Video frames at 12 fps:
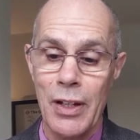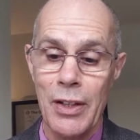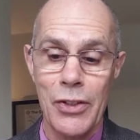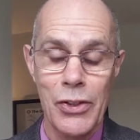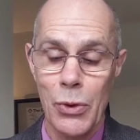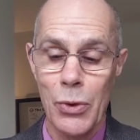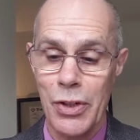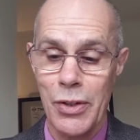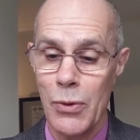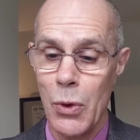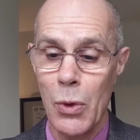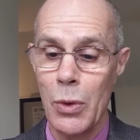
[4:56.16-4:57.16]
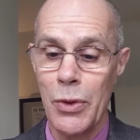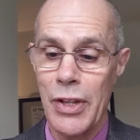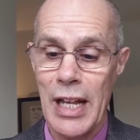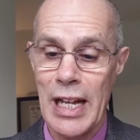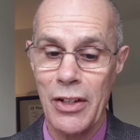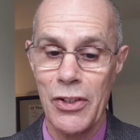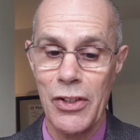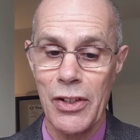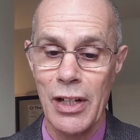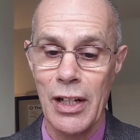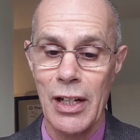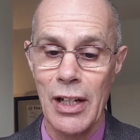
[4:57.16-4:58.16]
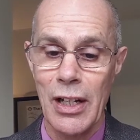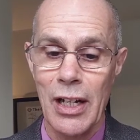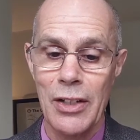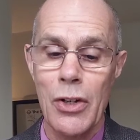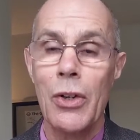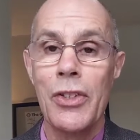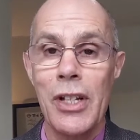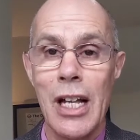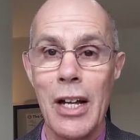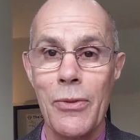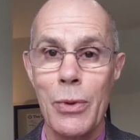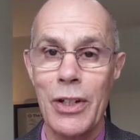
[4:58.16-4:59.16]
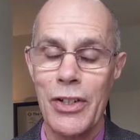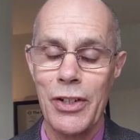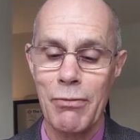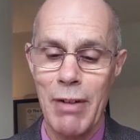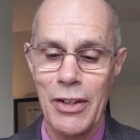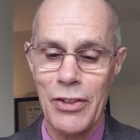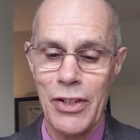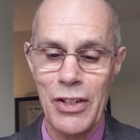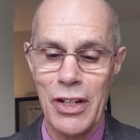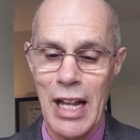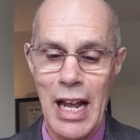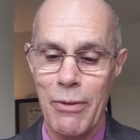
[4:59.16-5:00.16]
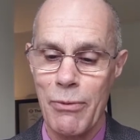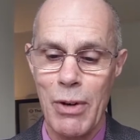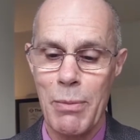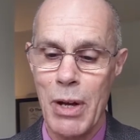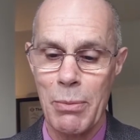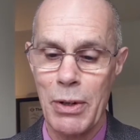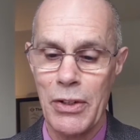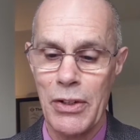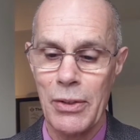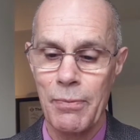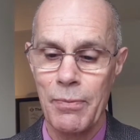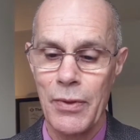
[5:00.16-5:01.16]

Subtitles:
the source of all things, and God's love which surrounds us at every moment.